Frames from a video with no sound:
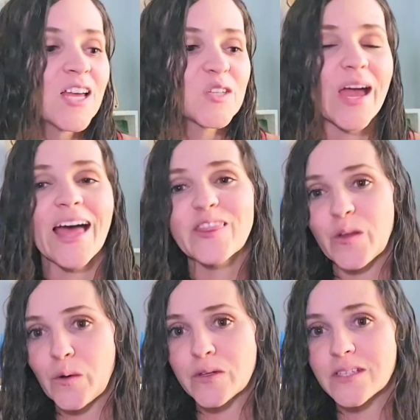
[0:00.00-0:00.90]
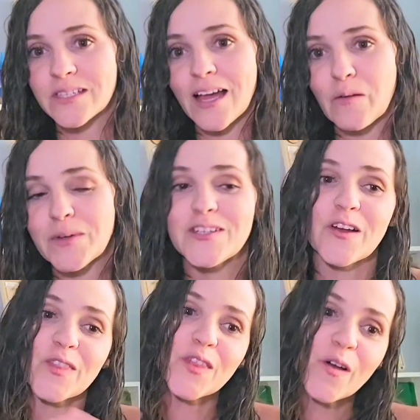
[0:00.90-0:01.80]
So I had those, we
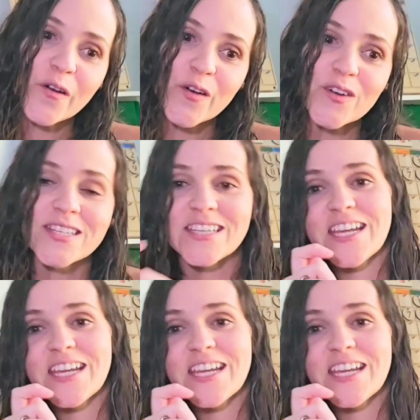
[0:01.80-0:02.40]
took those.